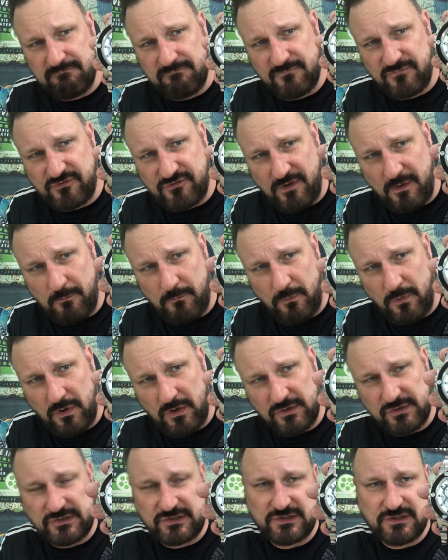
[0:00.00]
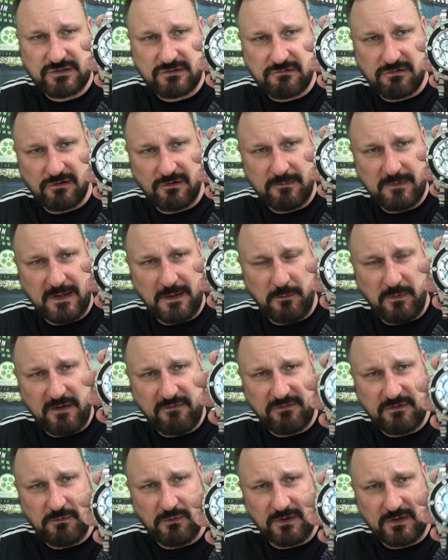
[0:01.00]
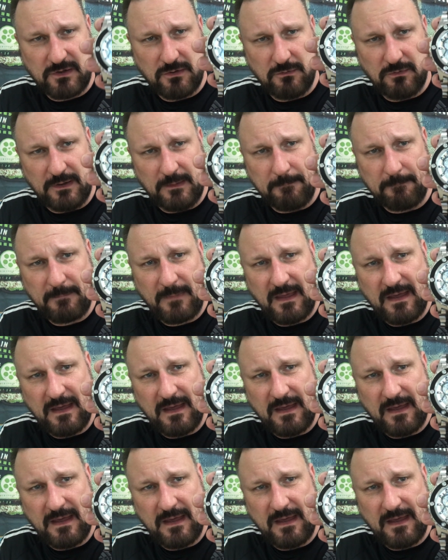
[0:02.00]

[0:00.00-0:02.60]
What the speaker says: stopwatch, chronometer, whatever you want to call it.